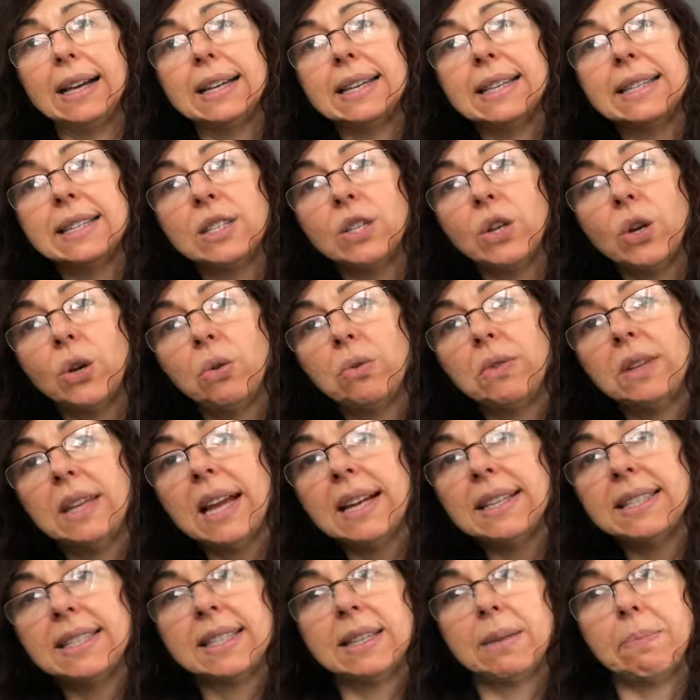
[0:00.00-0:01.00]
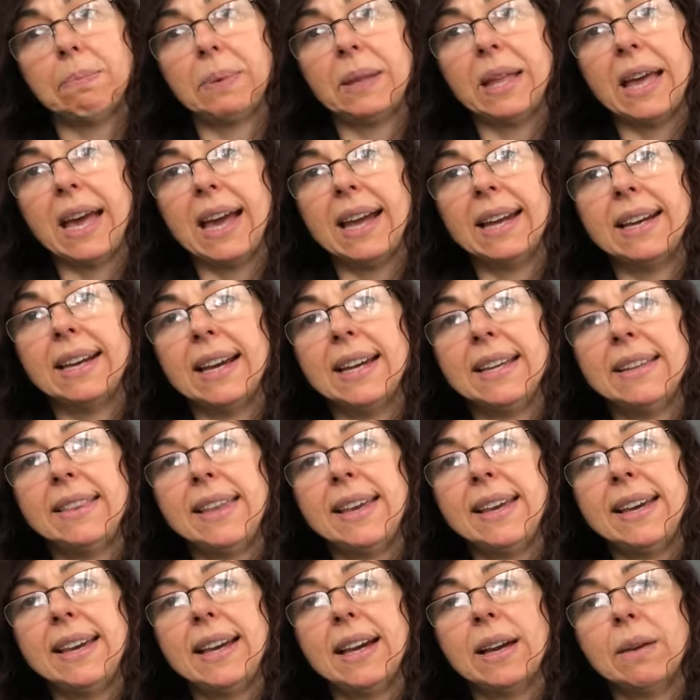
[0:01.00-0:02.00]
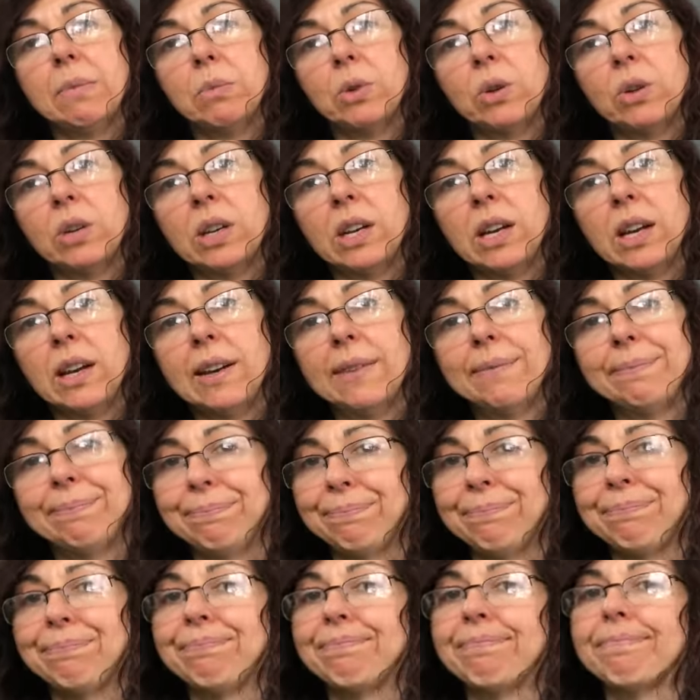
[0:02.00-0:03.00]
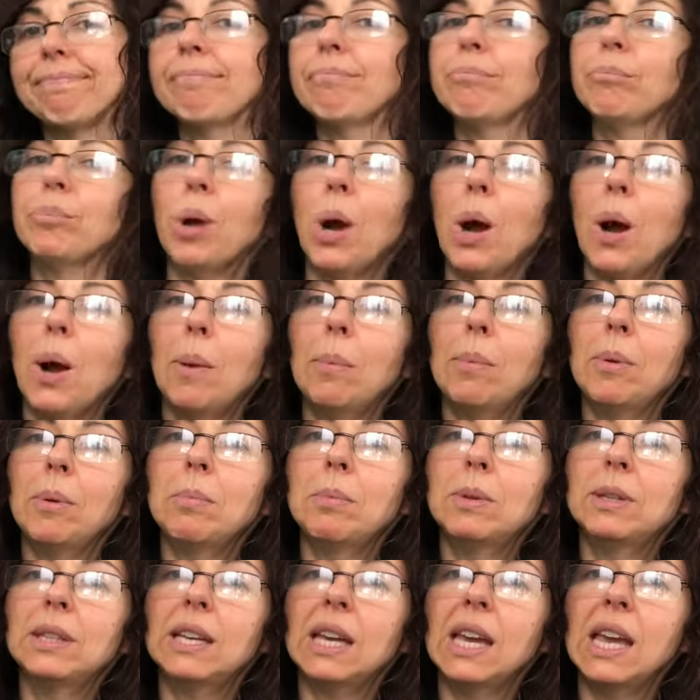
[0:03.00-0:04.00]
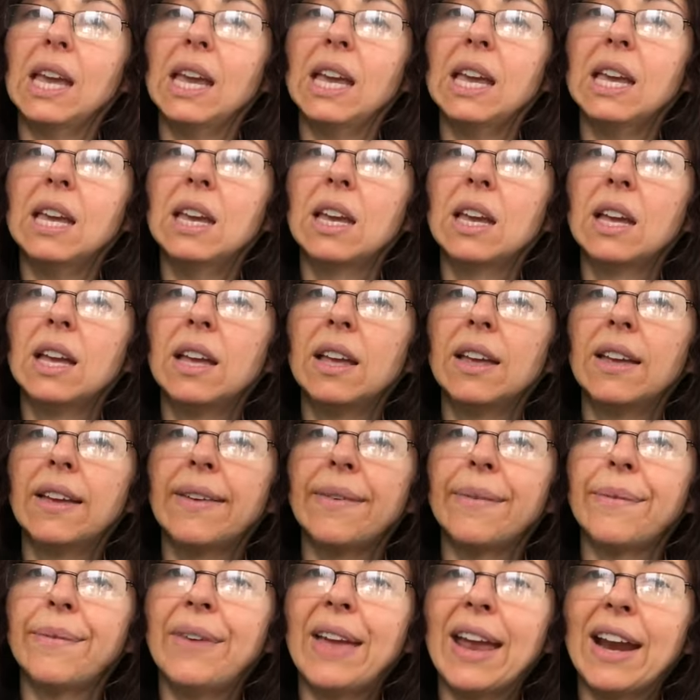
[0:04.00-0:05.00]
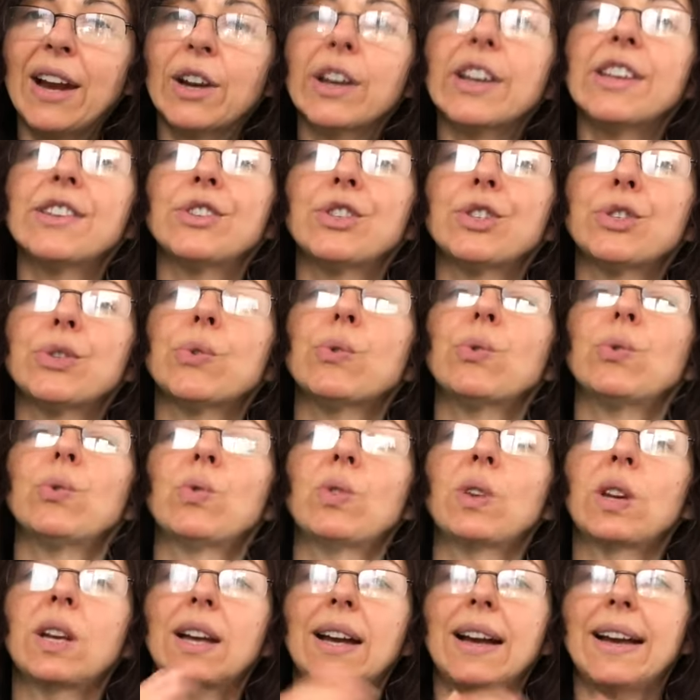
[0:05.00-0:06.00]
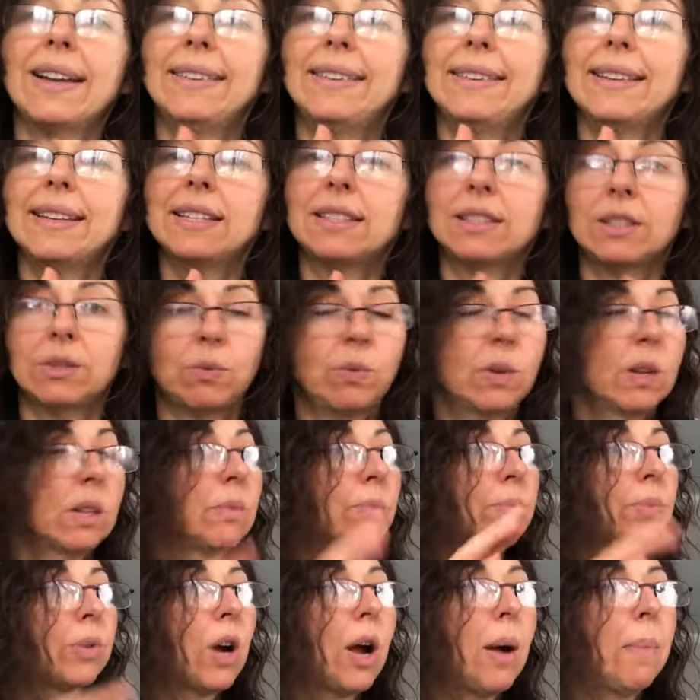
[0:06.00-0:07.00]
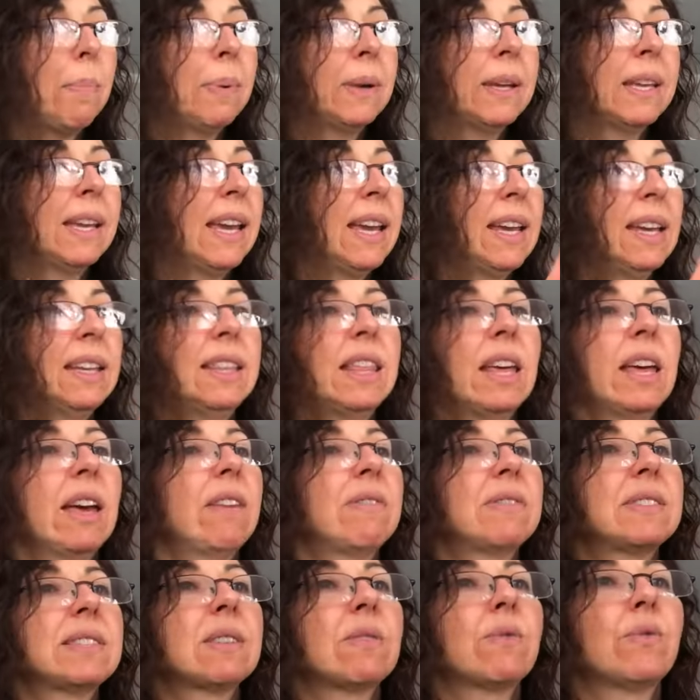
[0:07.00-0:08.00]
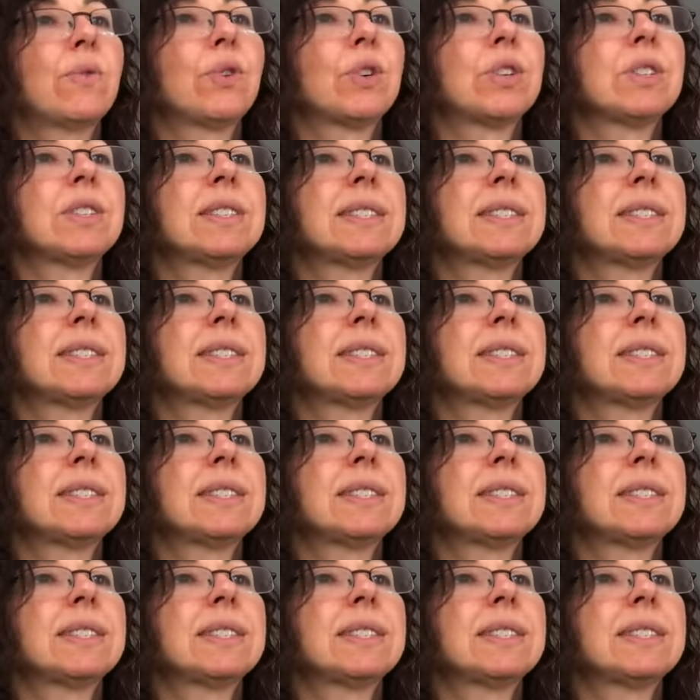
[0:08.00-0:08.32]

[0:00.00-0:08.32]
So that's the plan. I think I'm gonna probably very soon cut this one, propagate, have some for